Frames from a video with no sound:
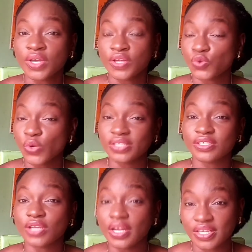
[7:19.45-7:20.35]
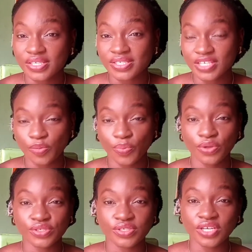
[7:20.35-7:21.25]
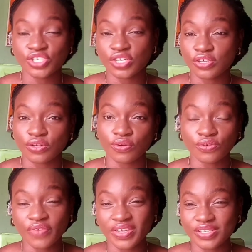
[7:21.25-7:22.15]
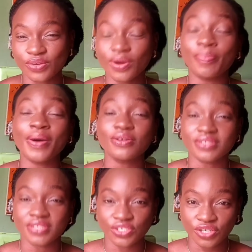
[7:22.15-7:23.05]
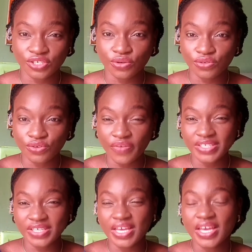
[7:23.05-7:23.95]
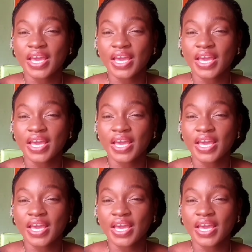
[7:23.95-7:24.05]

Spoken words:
twin studies that supports nature nurture controversy or about nature nurture controversy